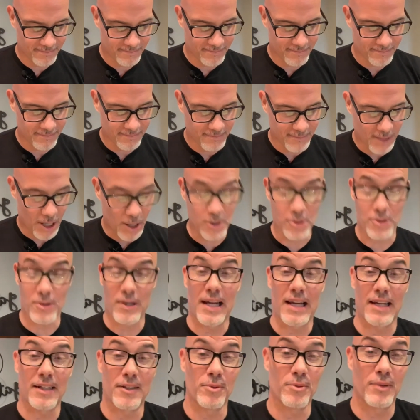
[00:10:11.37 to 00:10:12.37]
Aldrin
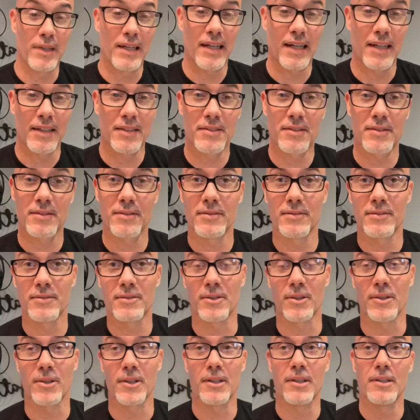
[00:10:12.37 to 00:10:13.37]
had no next.
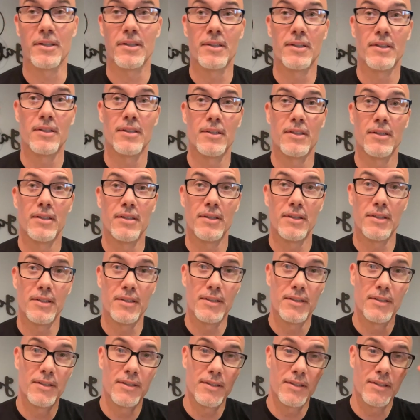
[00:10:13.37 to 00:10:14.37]
Sorry.
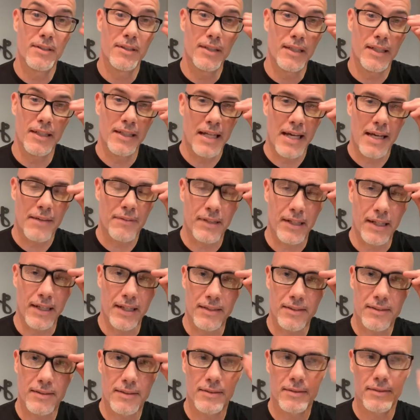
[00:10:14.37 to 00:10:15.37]
He didn't have a
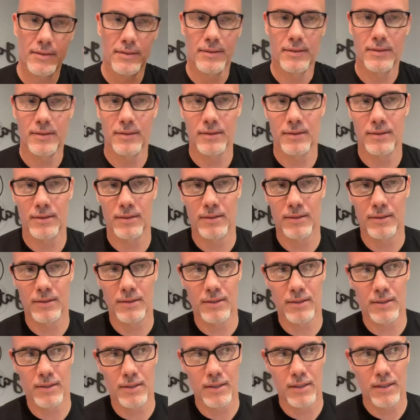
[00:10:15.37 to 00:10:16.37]
next.
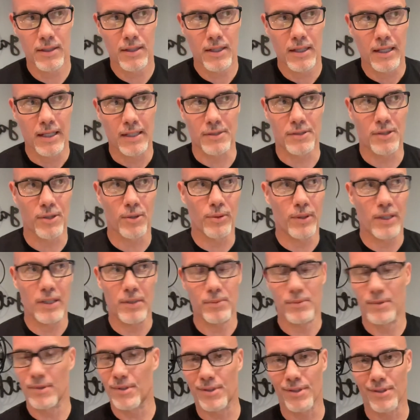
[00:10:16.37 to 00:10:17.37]
And so he
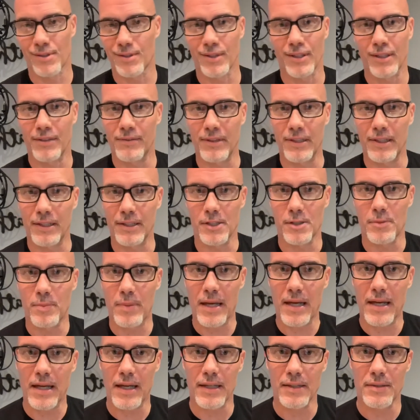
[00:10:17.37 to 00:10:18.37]
was just living in his
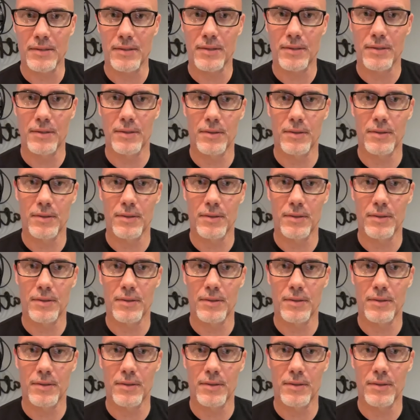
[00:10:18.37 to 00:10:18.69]
past.